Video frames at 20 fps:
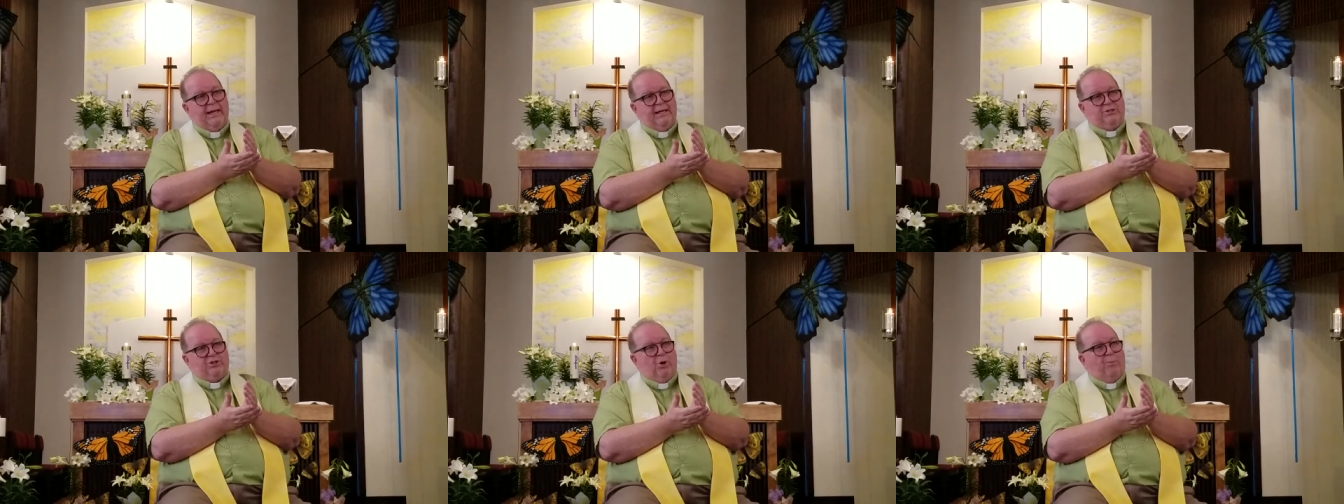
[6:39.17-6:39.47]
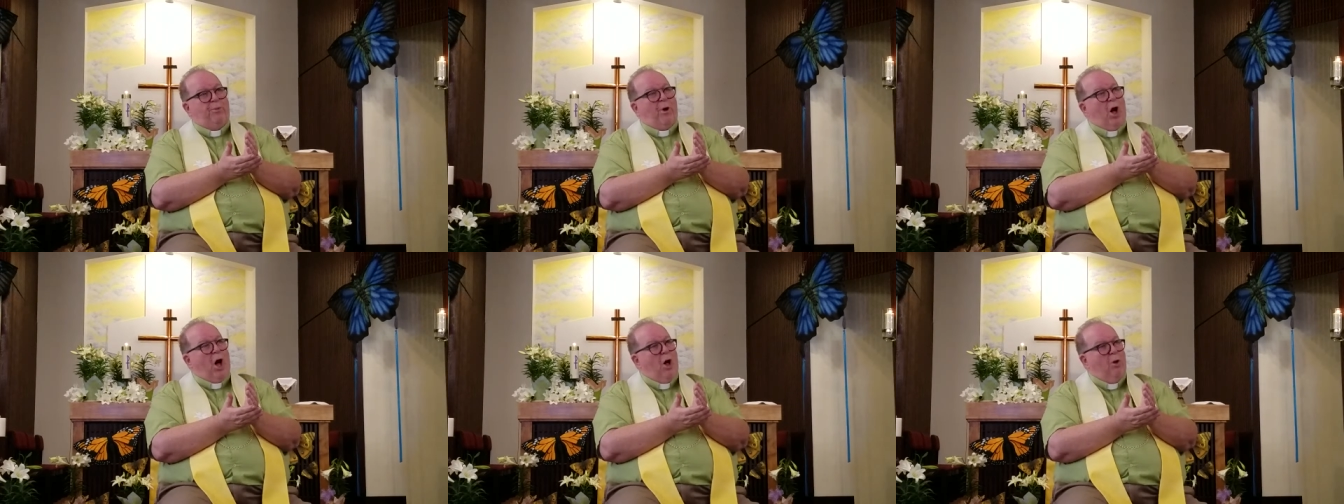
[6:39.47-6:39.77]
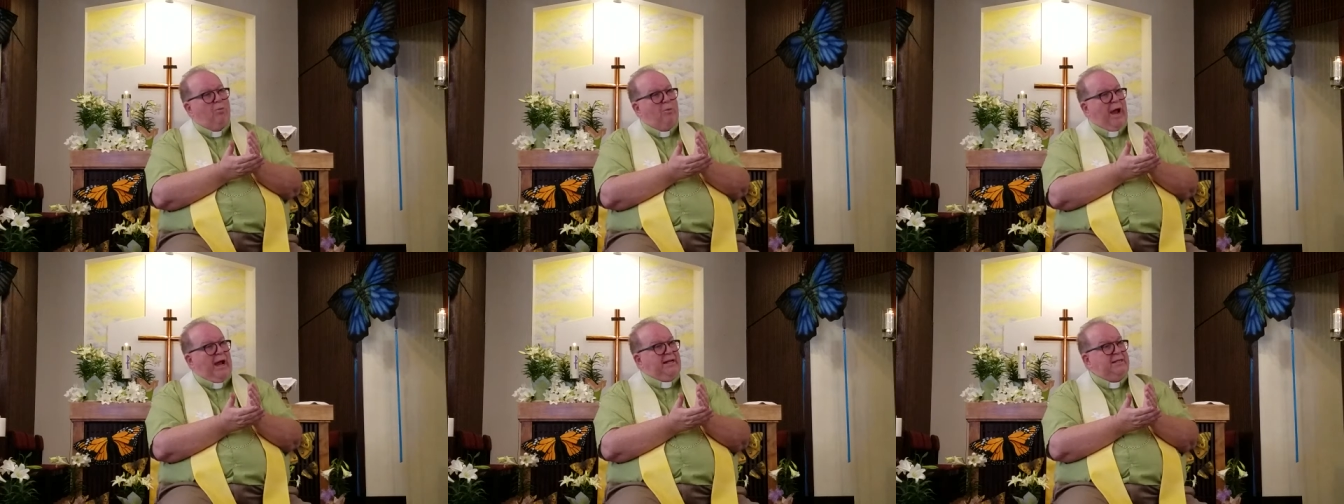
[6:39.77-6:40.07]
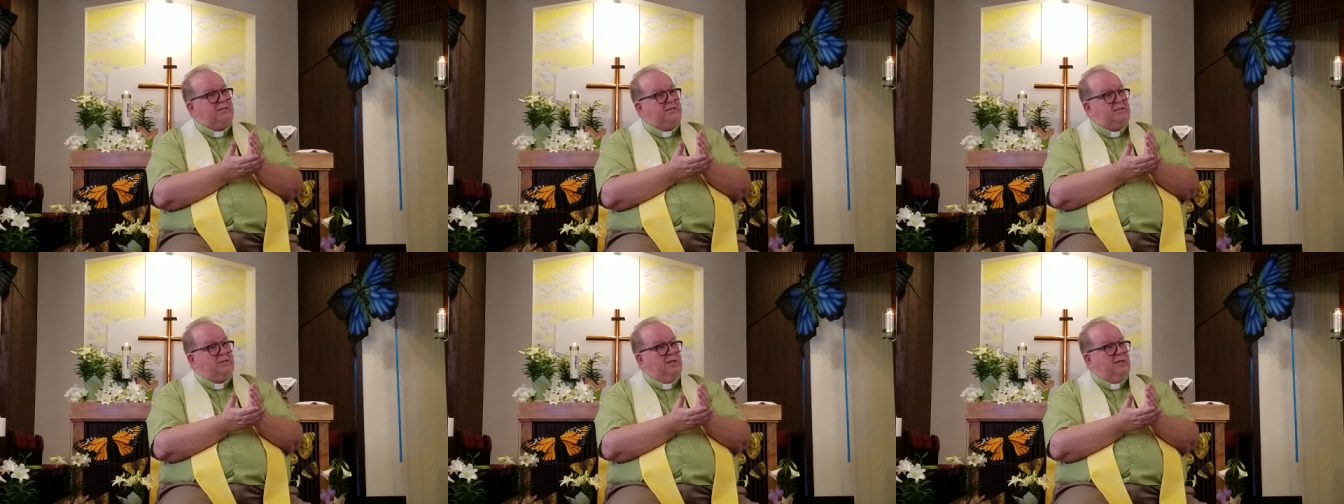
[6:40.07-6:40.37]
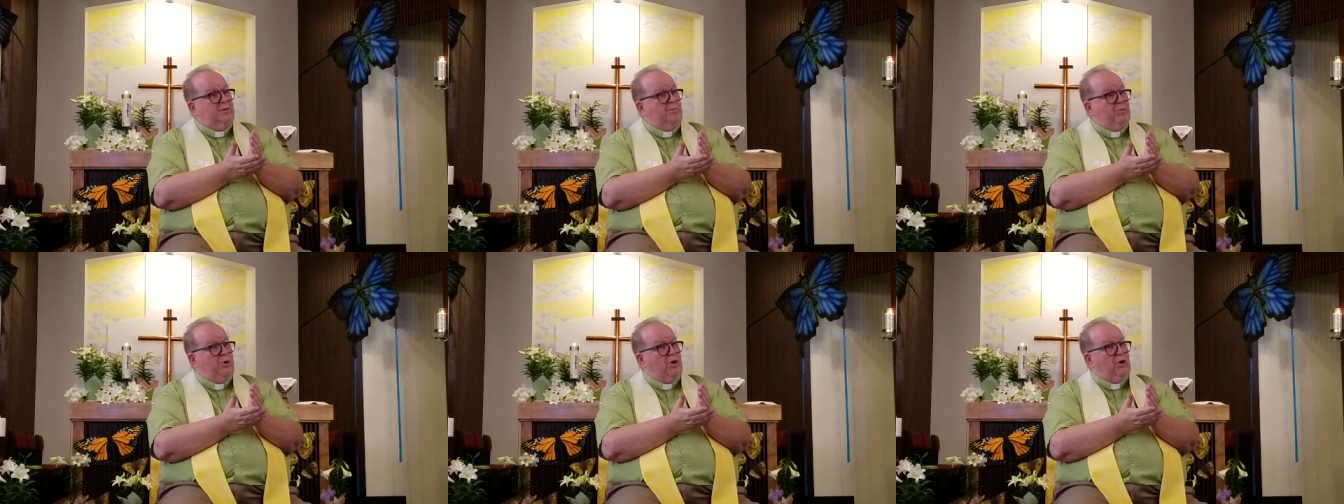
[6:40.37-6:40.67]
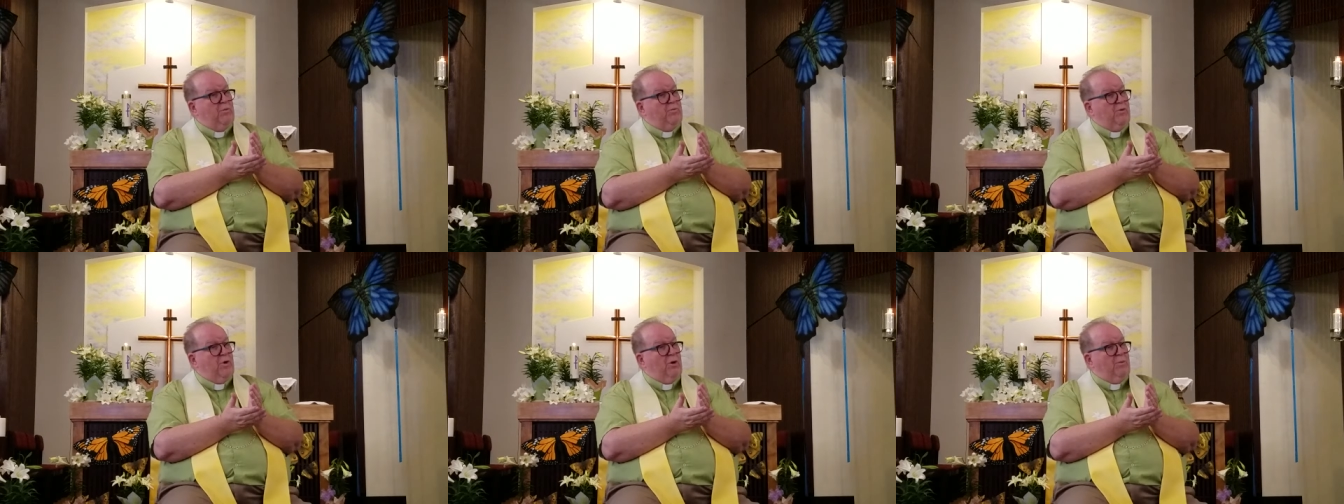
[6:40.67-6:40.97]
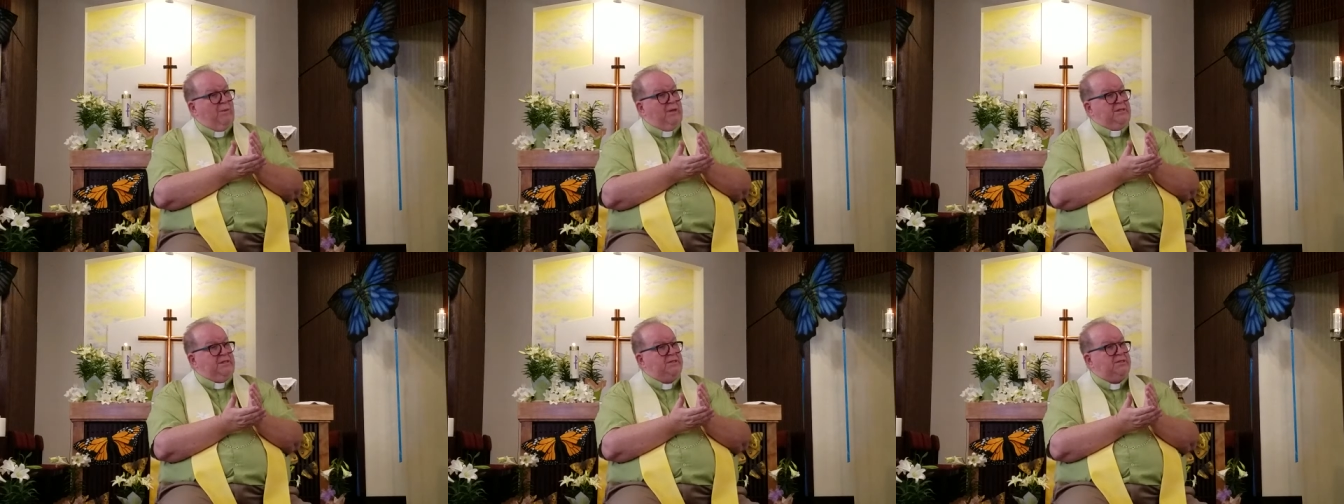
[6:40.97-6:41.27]
And so Paul writes in the book of
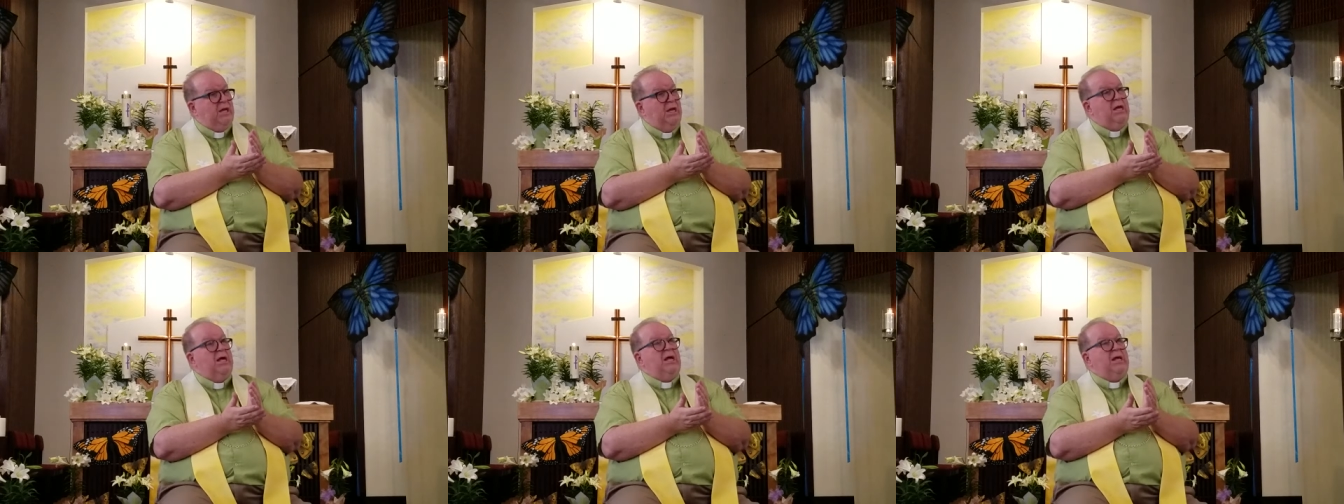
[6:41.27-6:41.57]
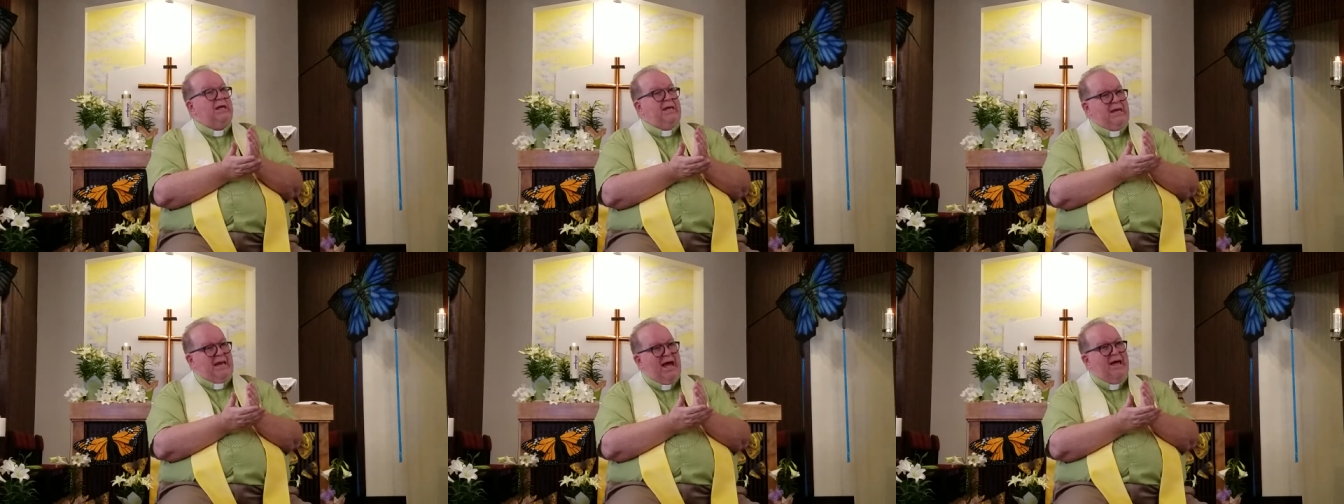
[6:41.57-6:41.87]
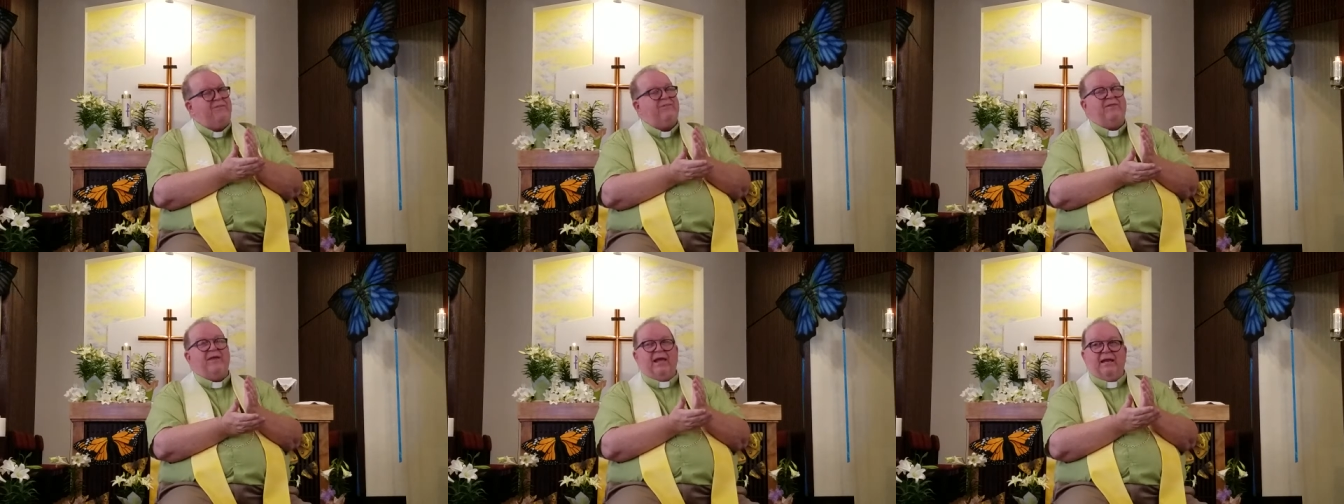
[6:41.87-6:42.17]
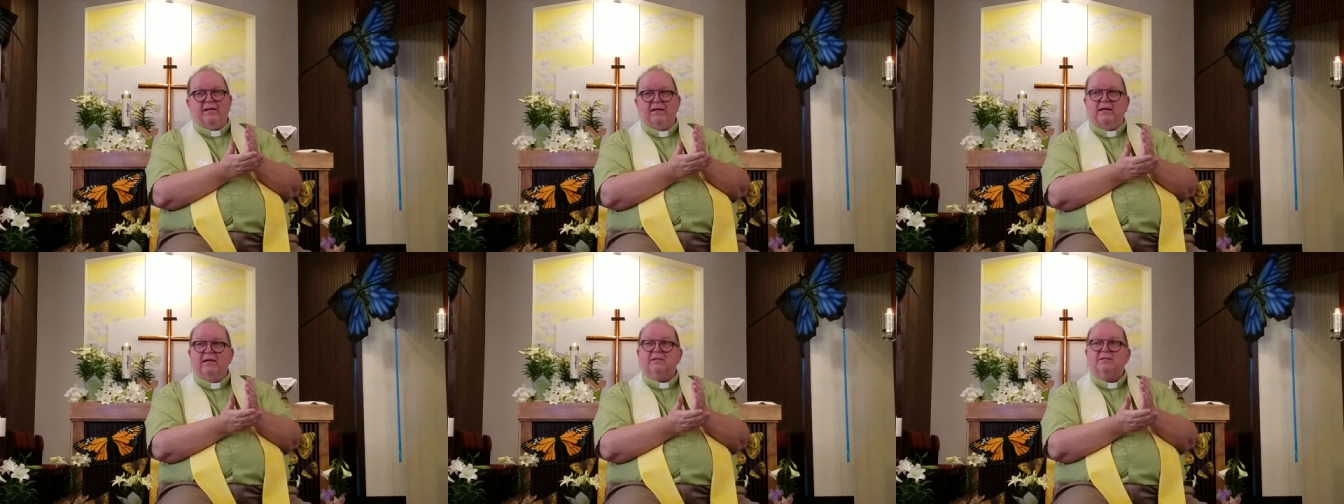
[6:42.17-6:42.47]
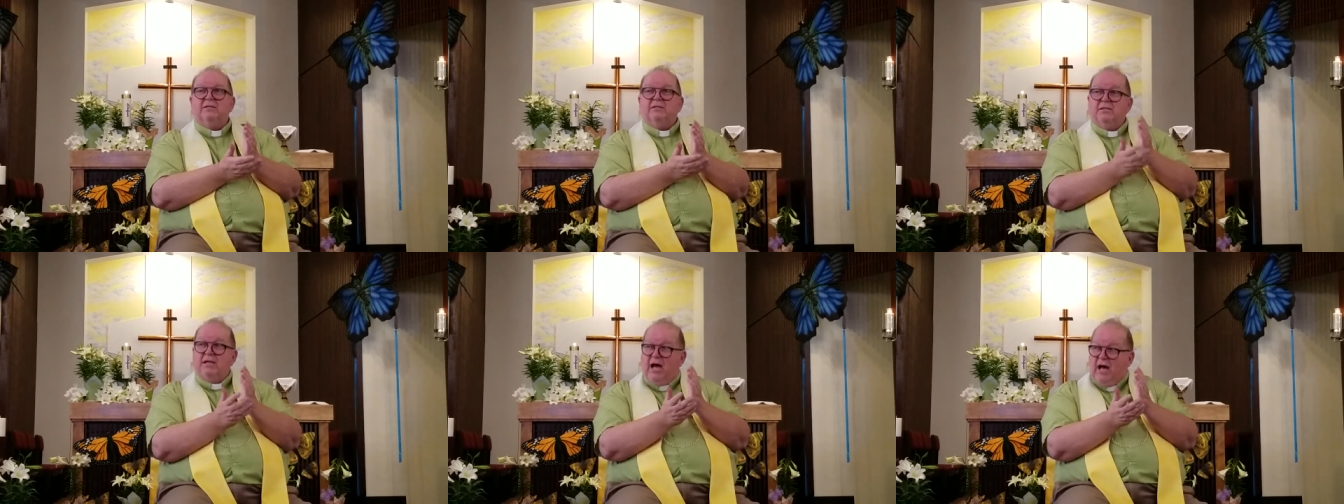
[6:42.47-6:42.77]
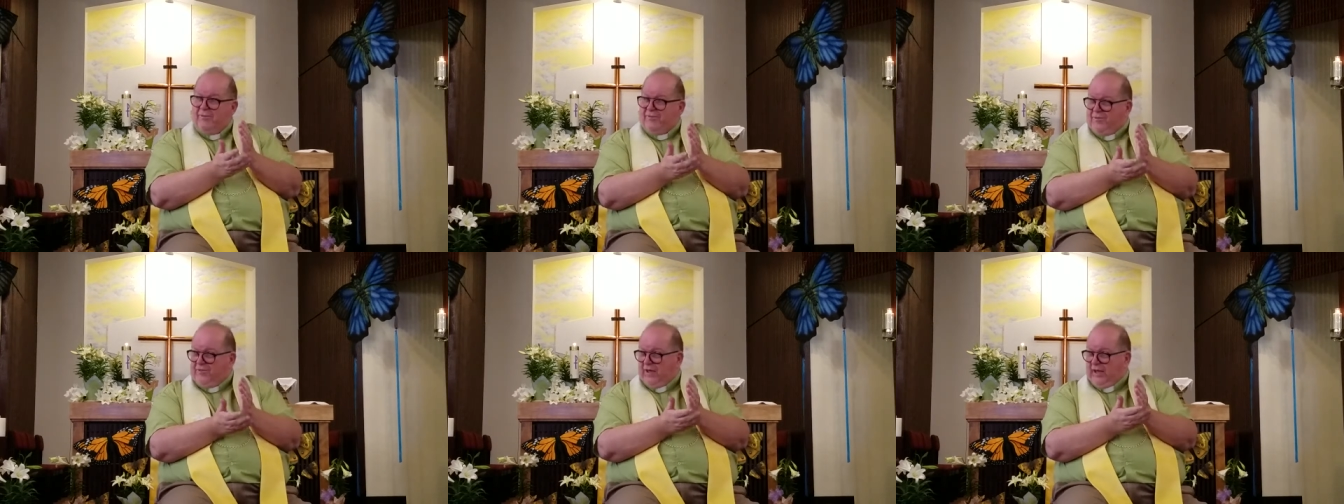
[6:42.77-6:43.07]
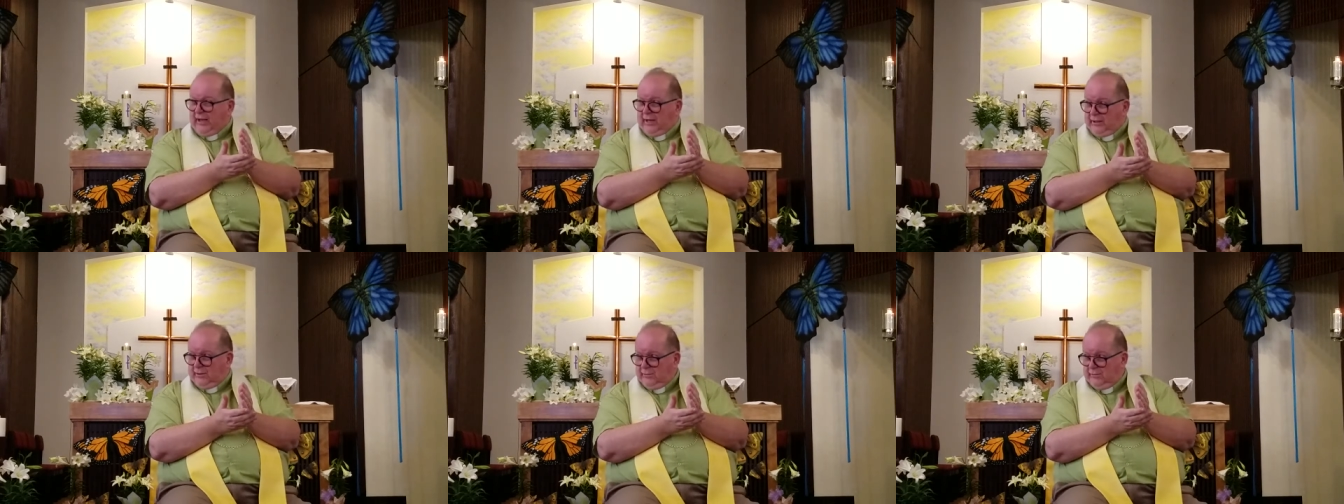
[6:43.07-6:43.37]
Romans nothing, can,
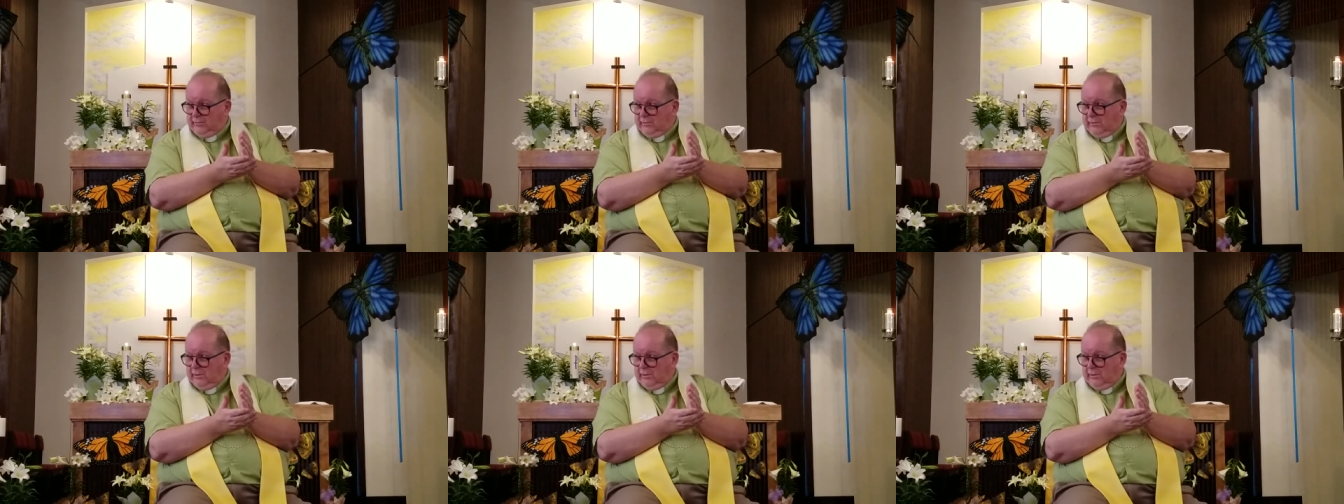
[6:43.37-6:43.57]
nothing,